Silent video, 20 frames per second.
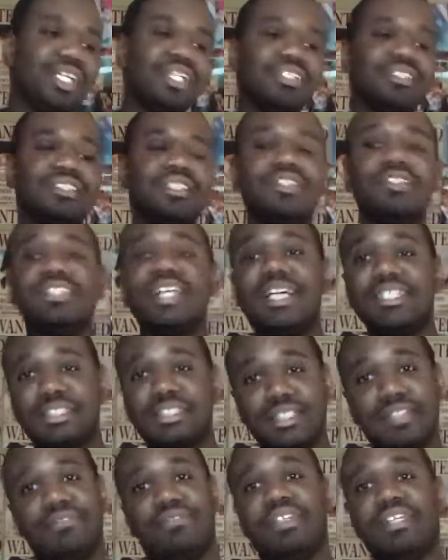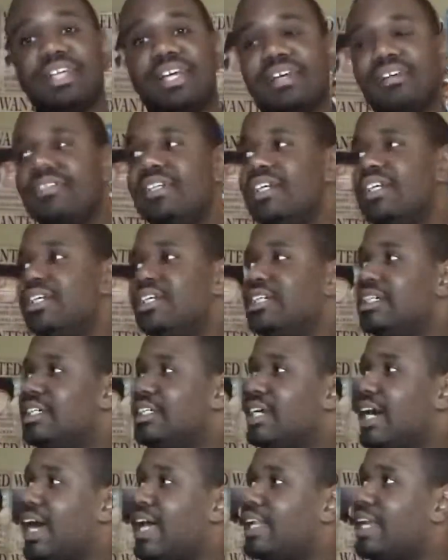So that's it for now.
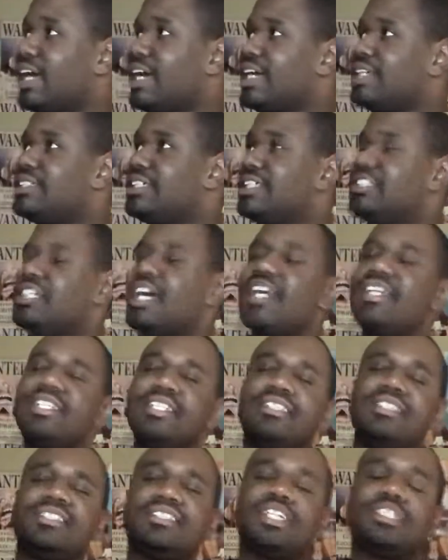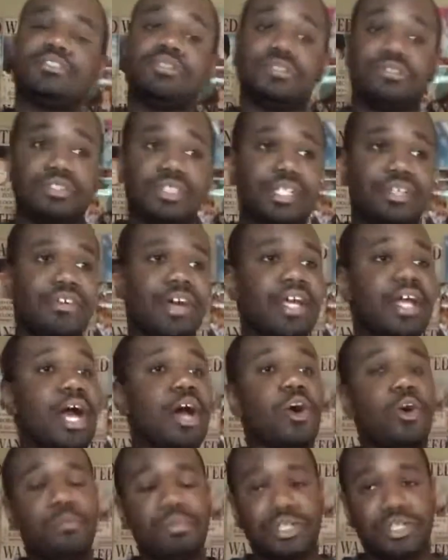Like I said, Giant Insects was really great. I
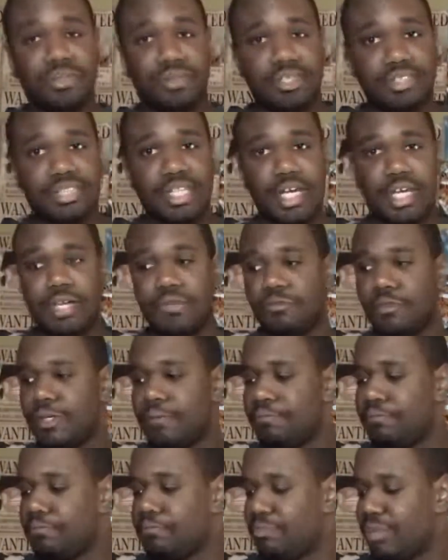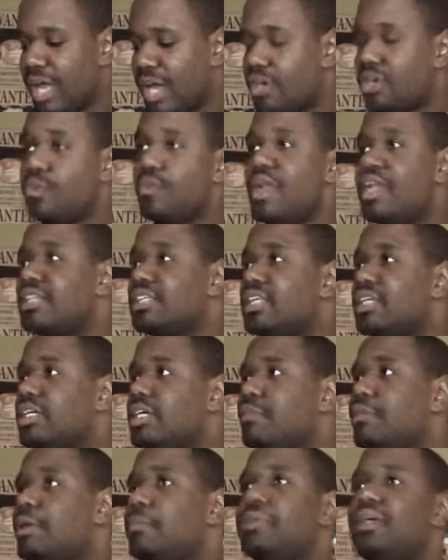hope they do a second one. I don't know when it's gonna
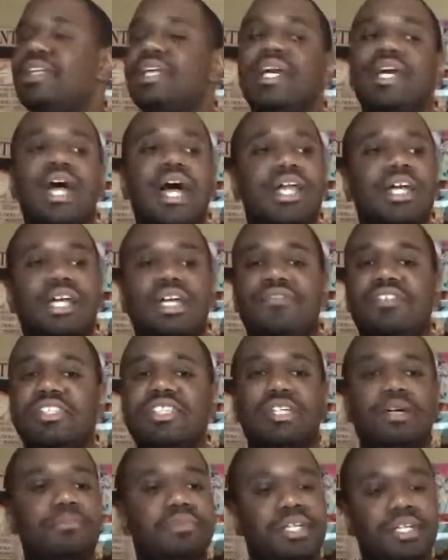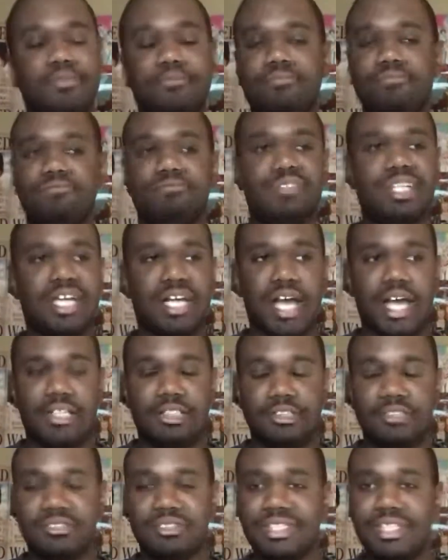come out, but they gotta give us something. They got to.
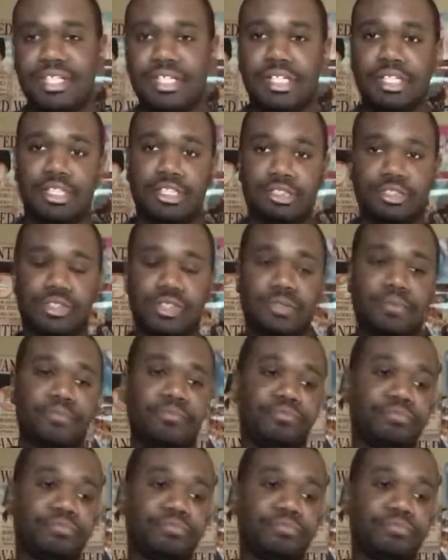So